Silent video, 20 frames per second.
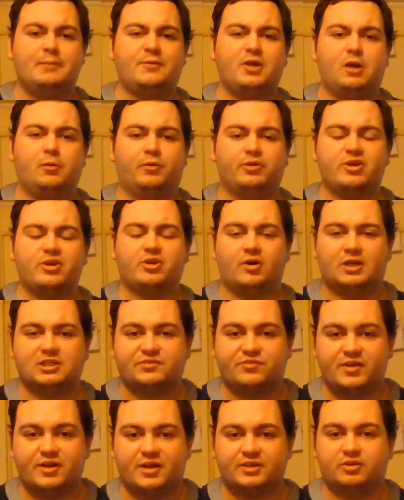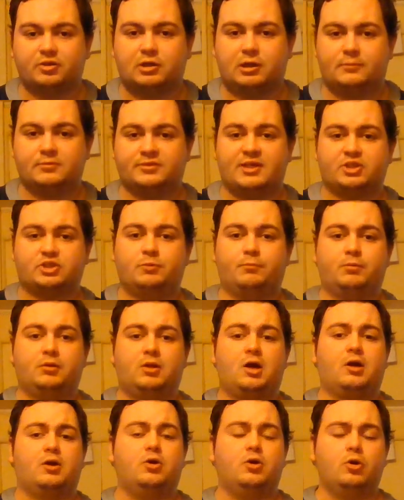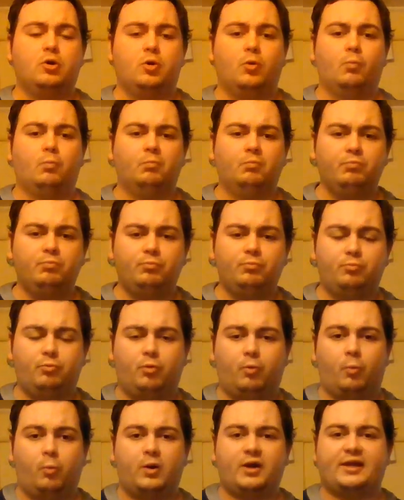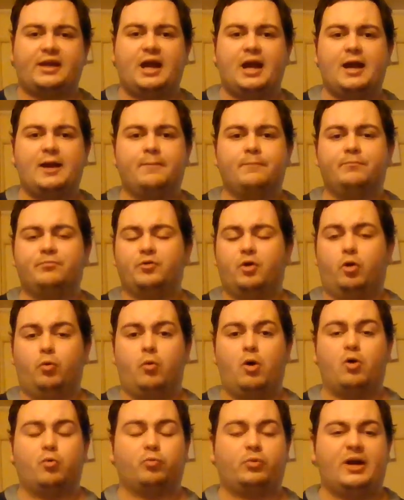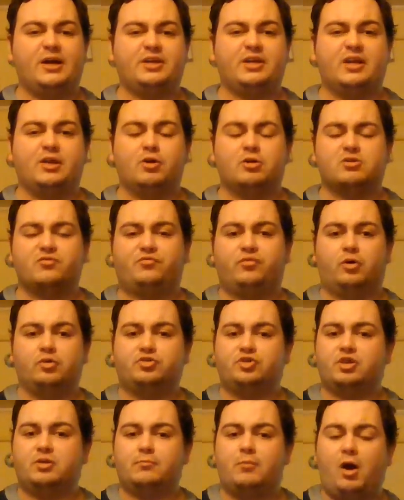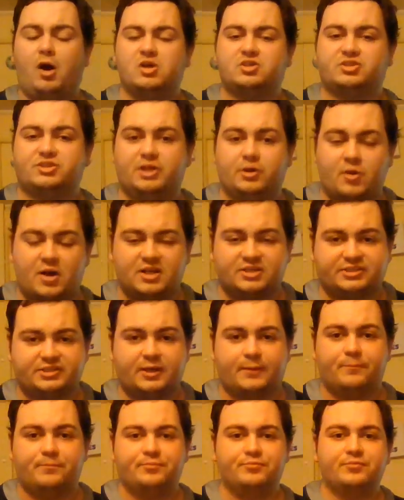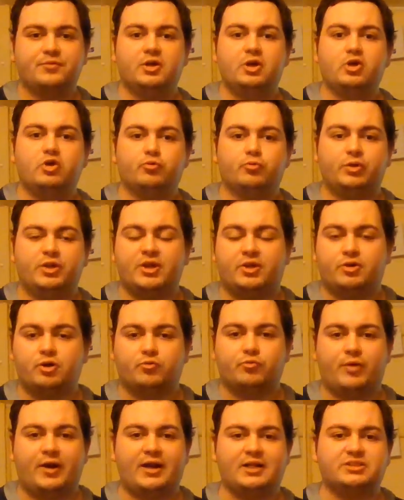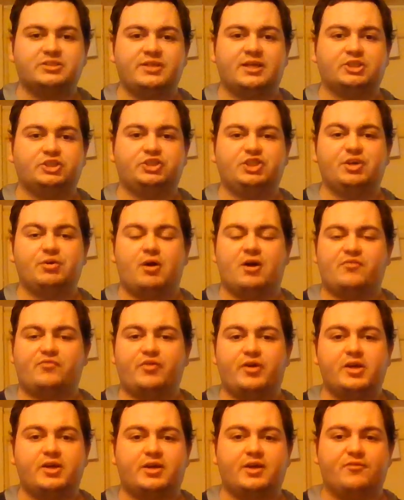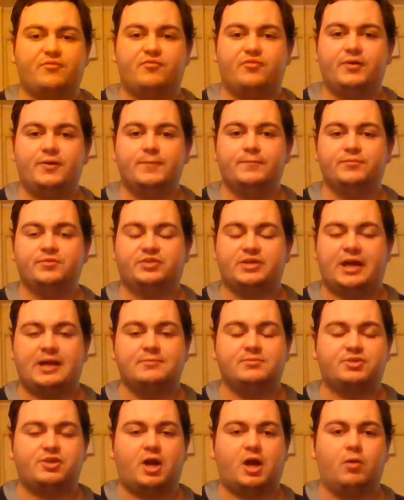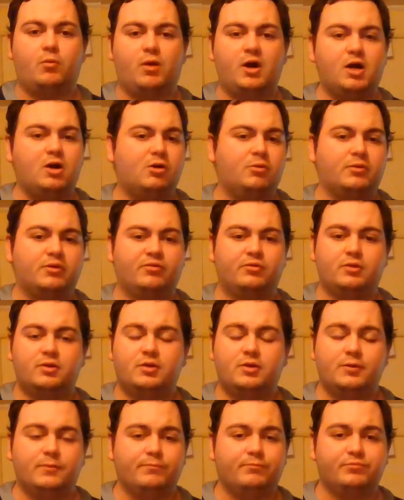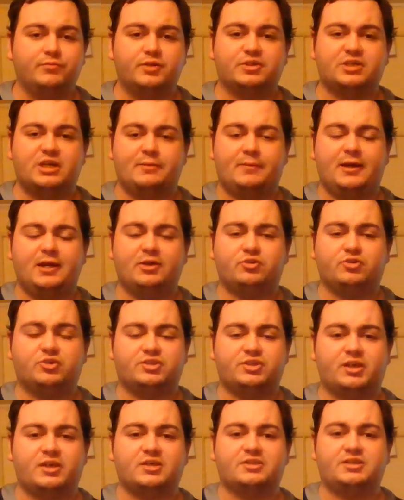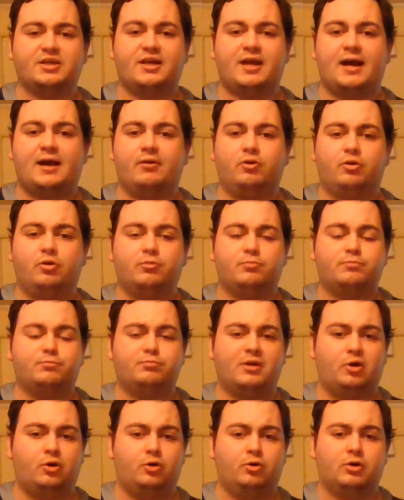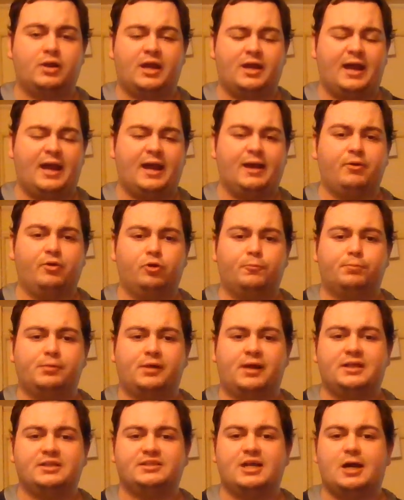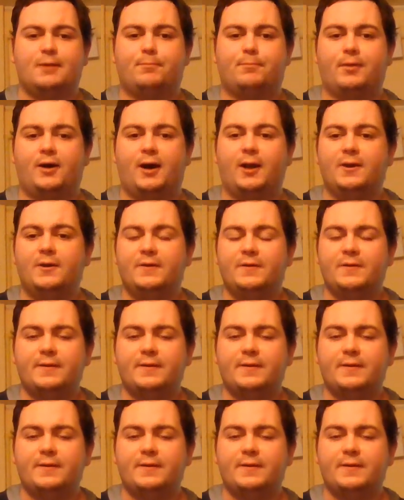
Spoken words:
know what you guys think in the comment section below. What game or what round are you looking forward to the most? There are some really good rounds next year, I think, if teams go well. It's going to be interesting to see how it all plans out. But